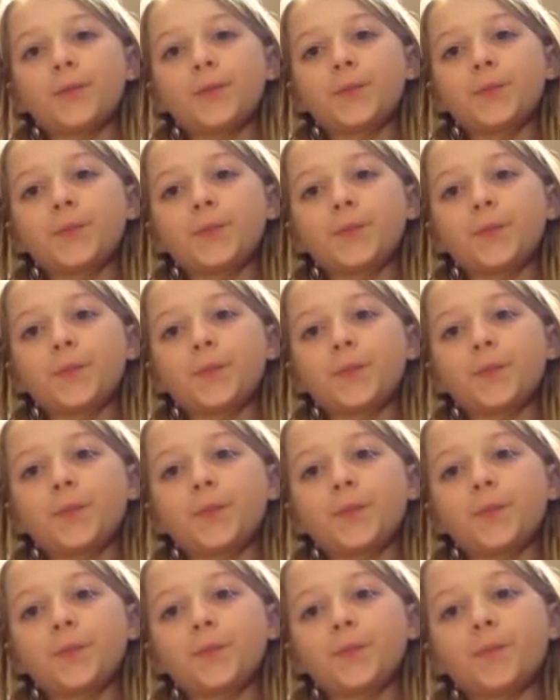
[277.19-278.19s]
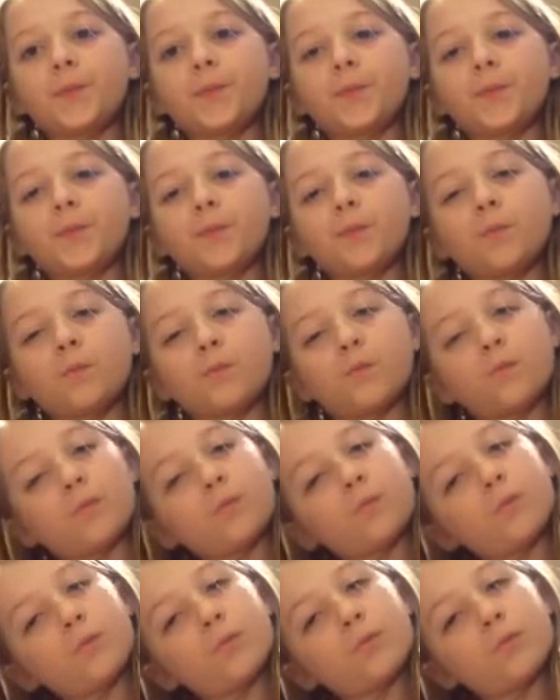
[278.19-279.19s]

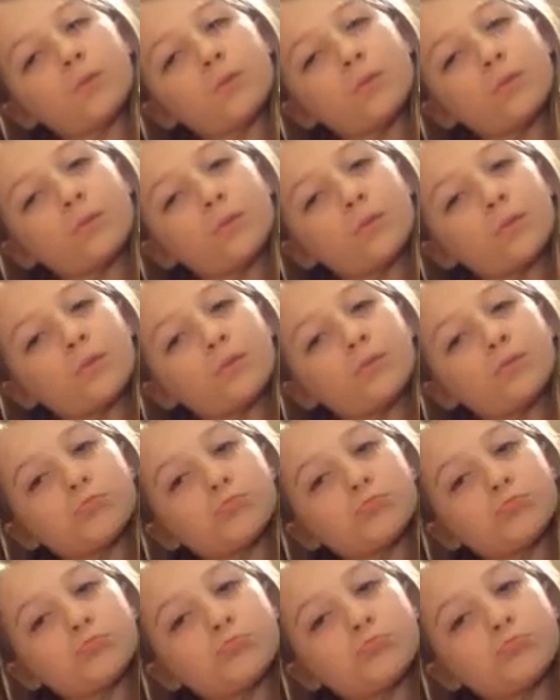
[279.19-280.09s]
Nothing is said.